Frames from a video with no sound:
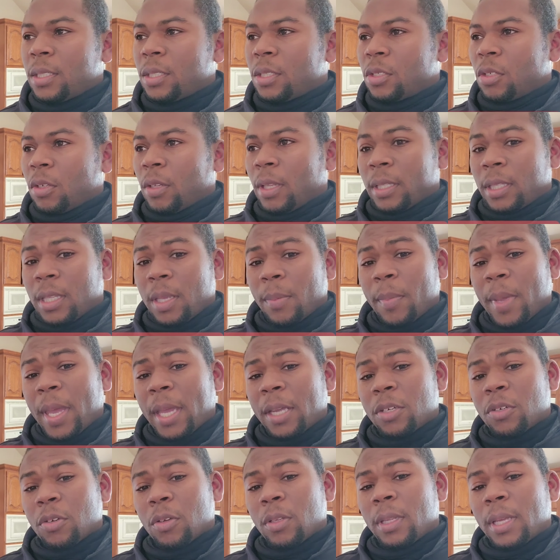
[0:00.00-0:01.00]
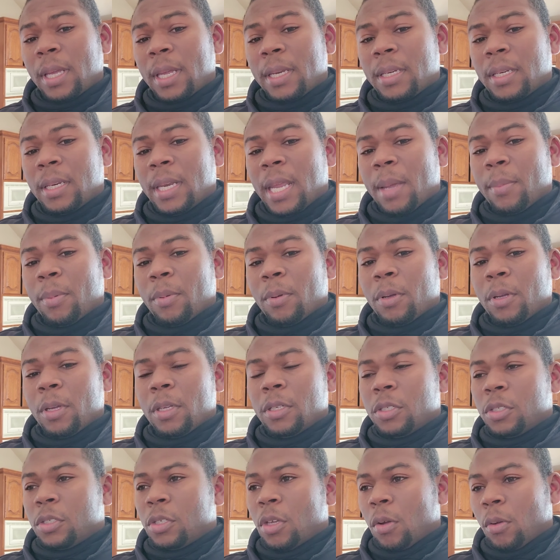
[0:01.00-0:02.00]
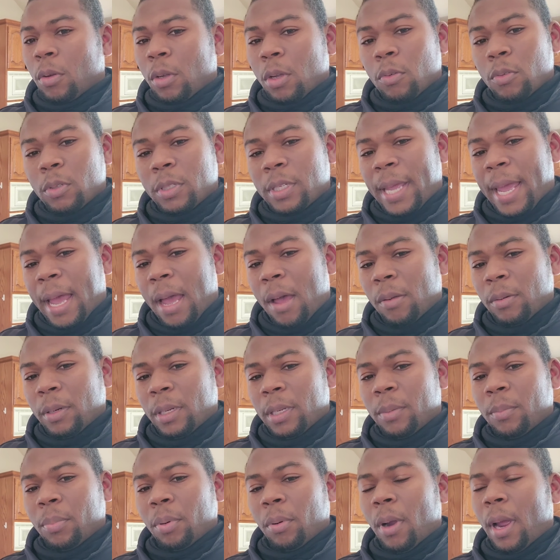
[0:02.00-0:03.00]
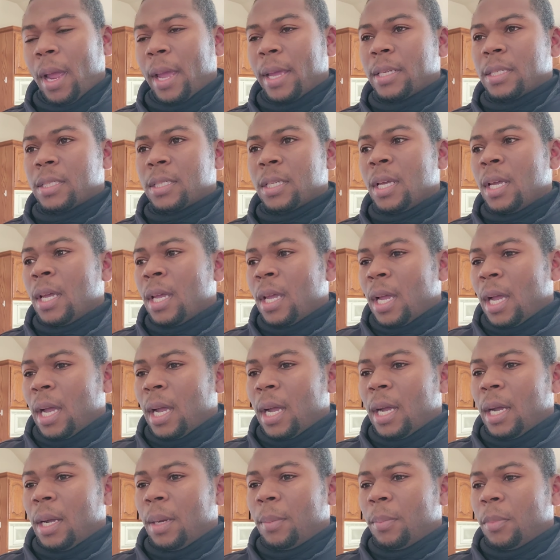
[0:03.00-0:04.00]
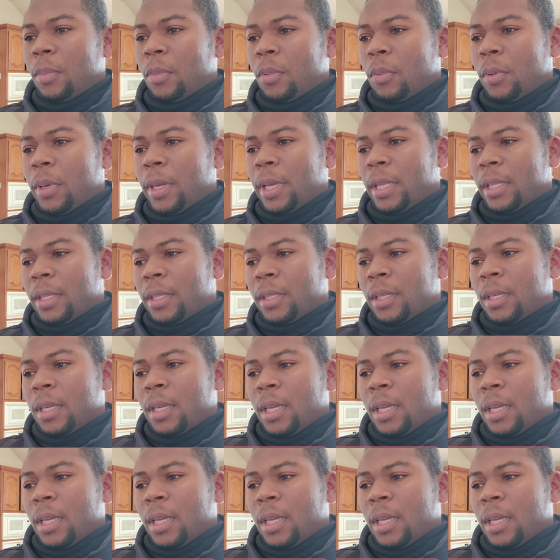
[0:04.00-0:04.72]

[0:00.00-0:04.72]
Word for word: so that they make sure that neighborhoods don't go down in price um, with